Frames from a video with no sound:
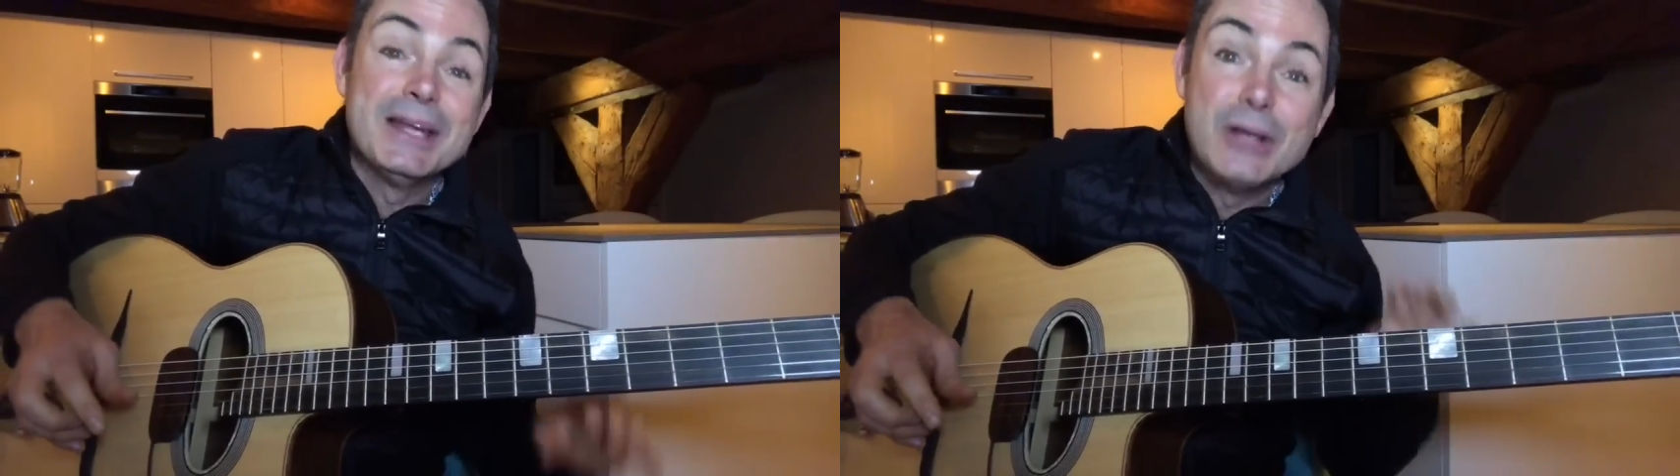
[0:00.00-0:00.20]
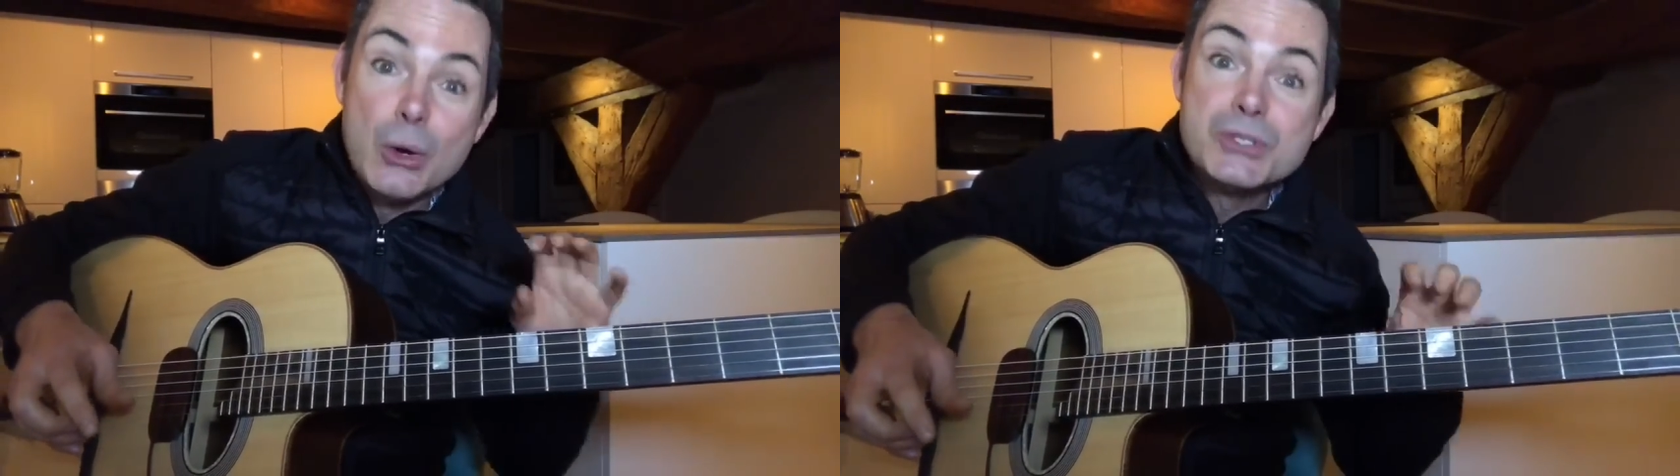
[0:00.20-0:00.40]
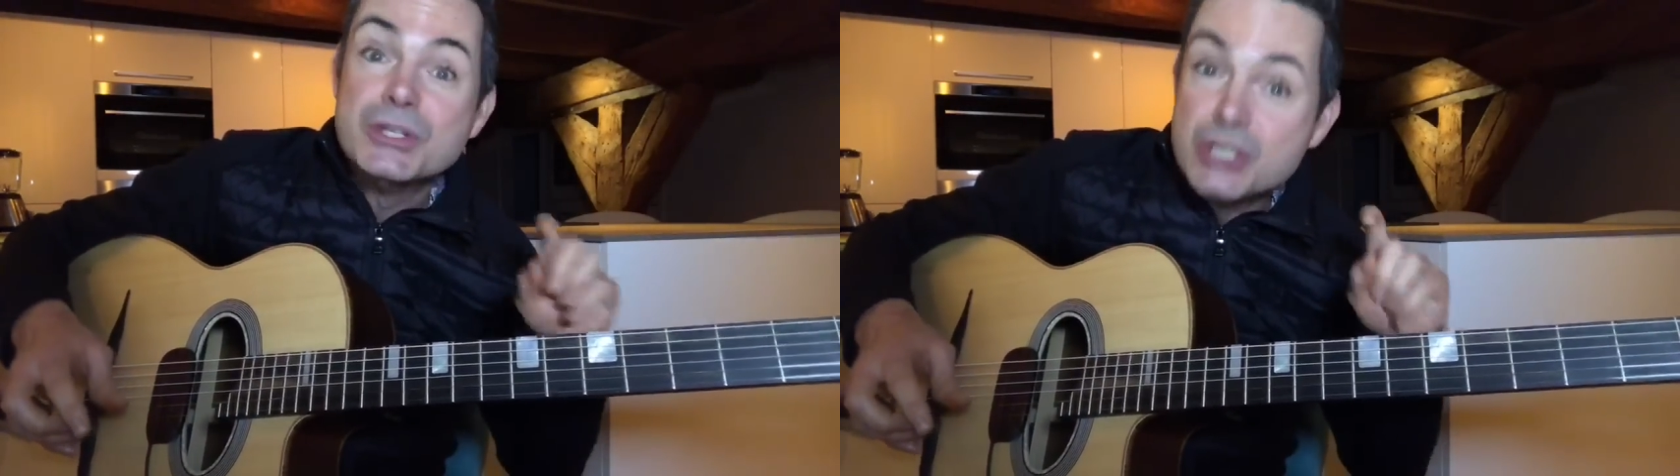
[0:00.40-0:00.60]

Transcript: then go to